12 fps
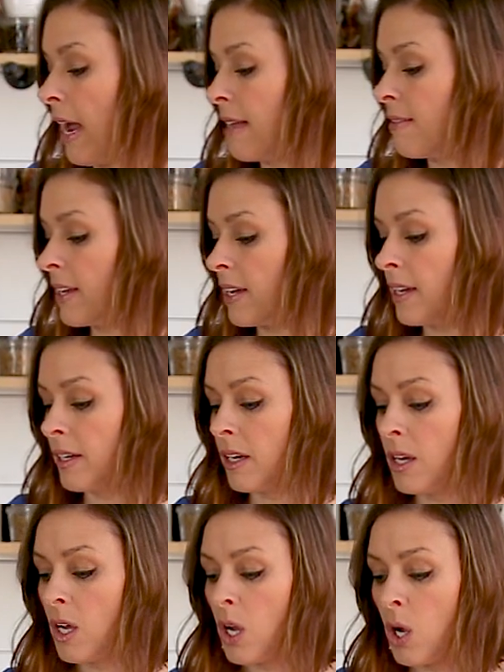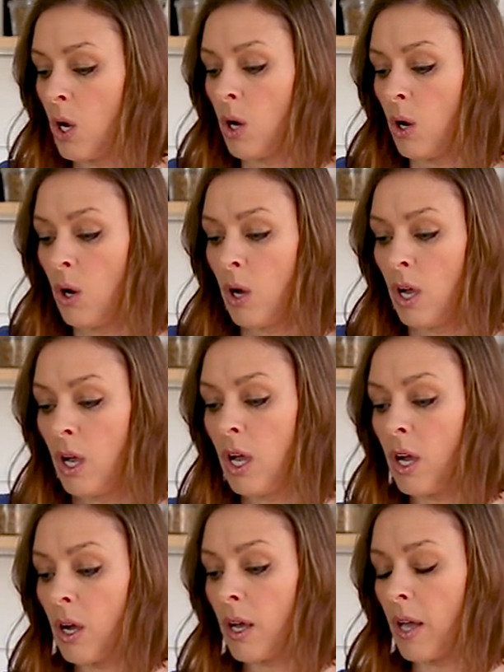And then
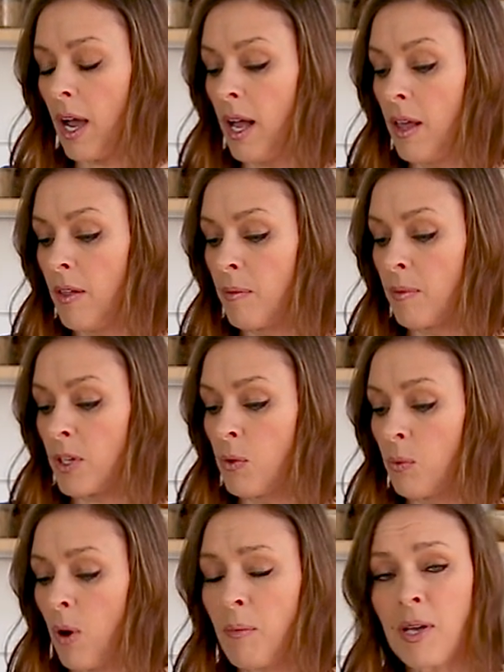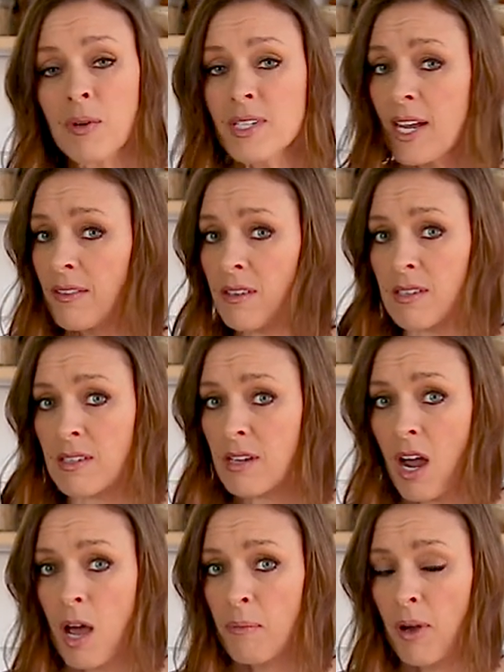um, you won't be able to take this
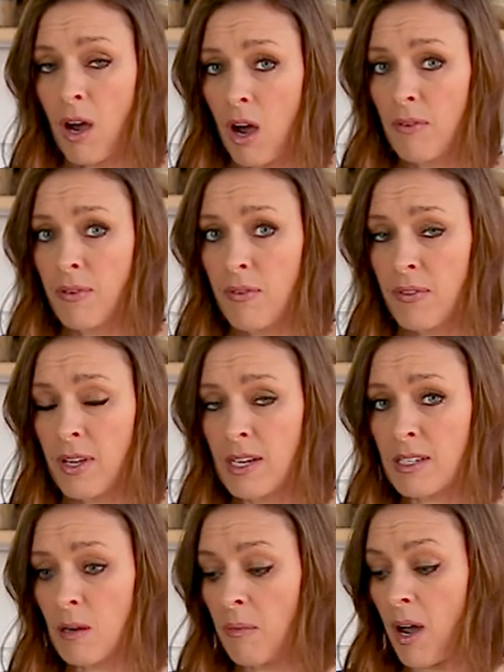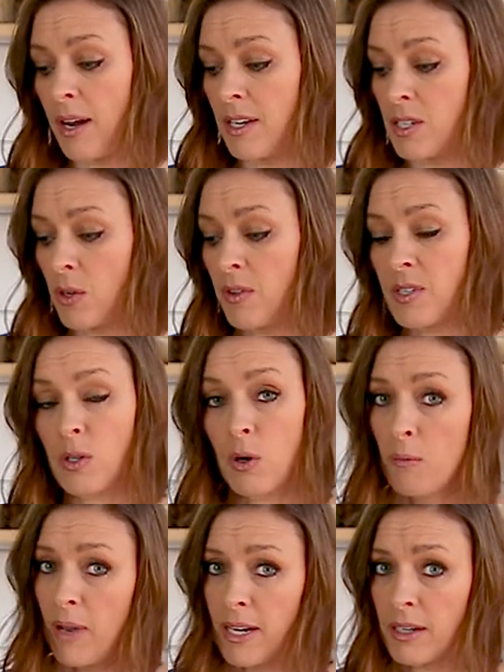top off of the Instant Pot until this
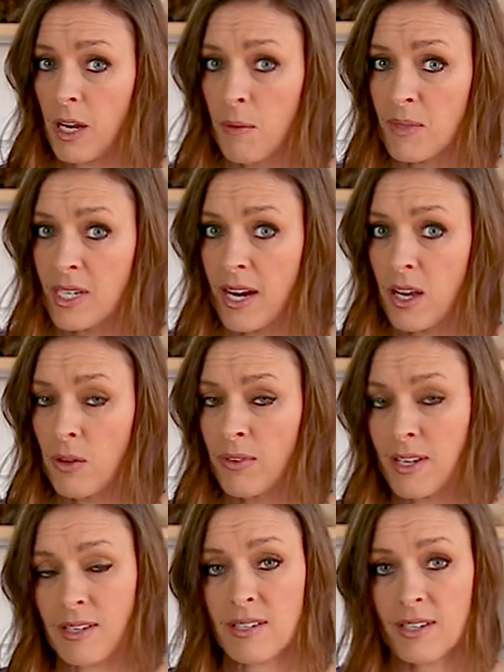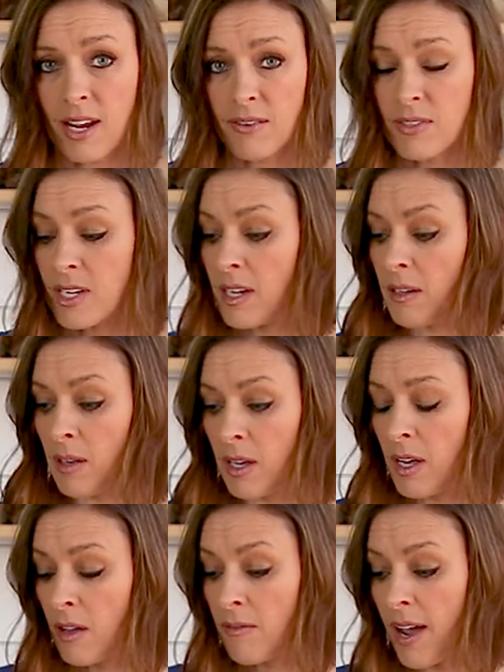little button comes down. That's a safety
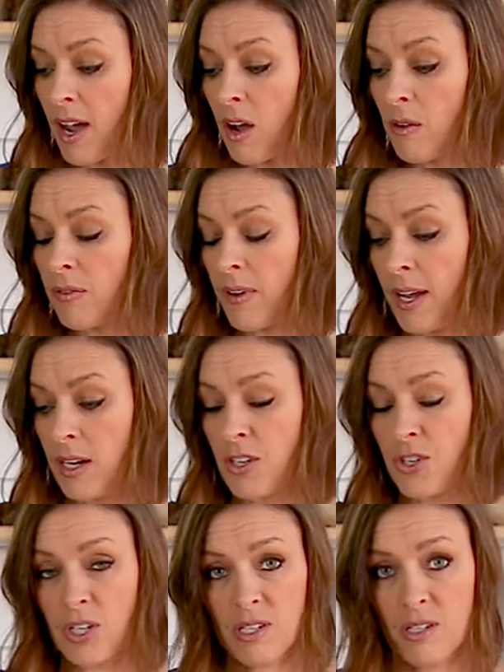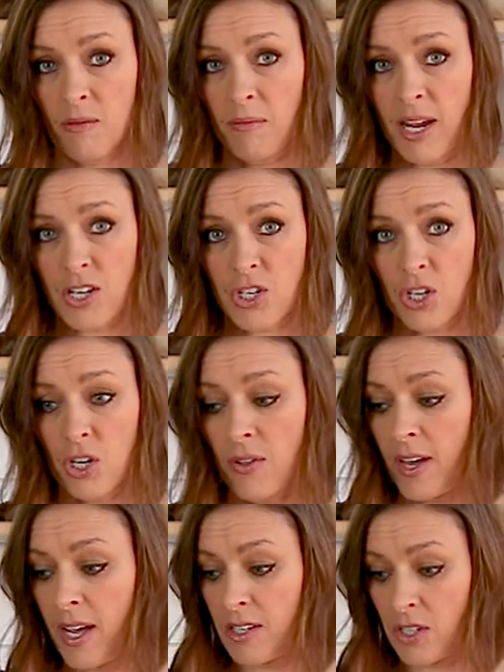valve and it just makes sure
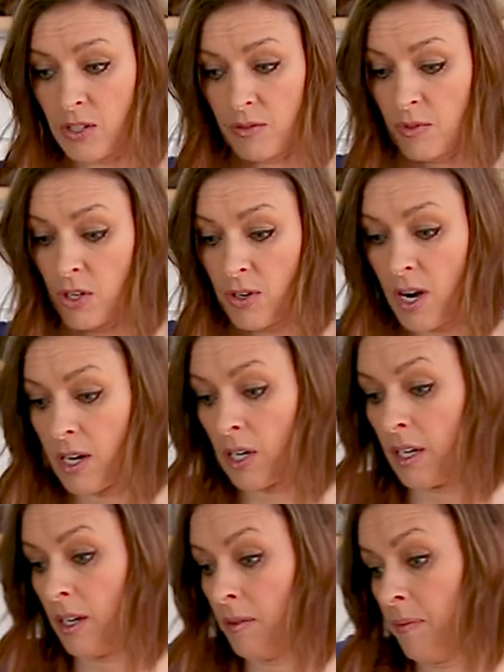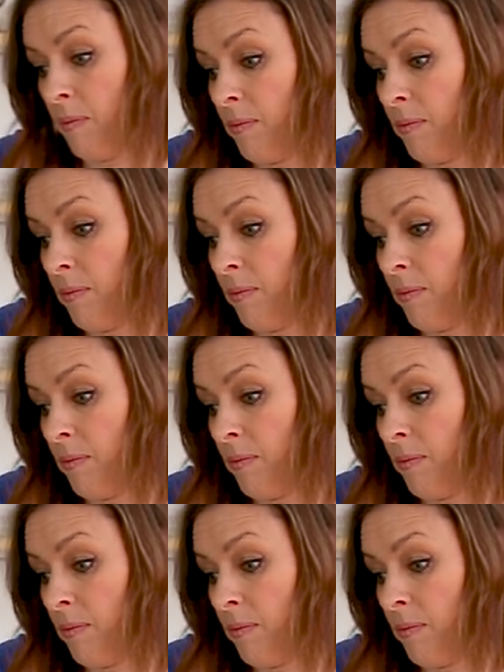that you're not gonna,